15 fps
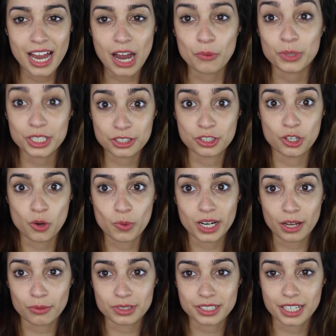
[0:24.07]
I wanted to know what
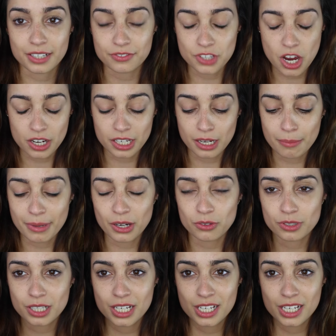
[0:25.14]
I was kind of talking about.